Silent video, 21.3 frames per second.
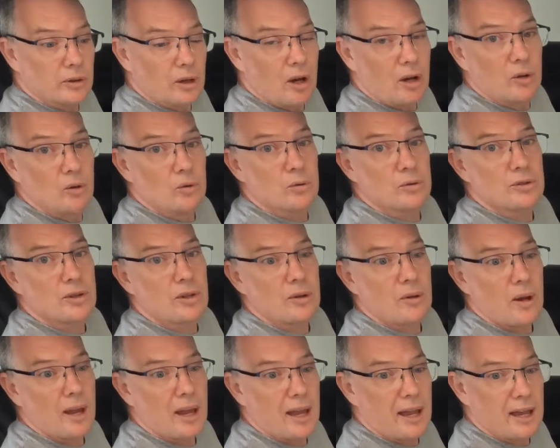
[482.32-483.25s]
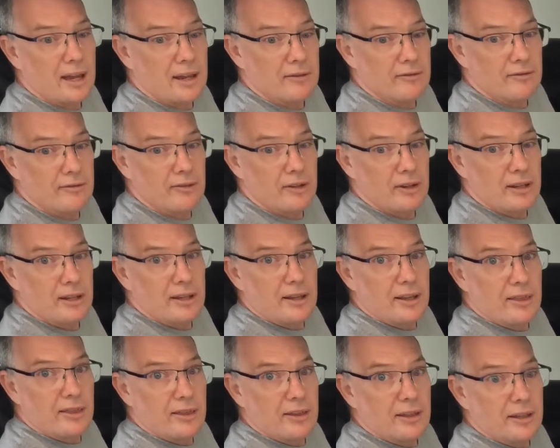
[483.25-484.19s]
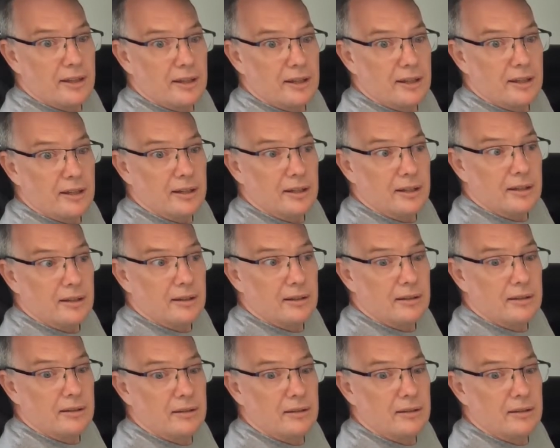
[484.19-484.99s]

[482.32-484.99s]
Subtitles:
I also have the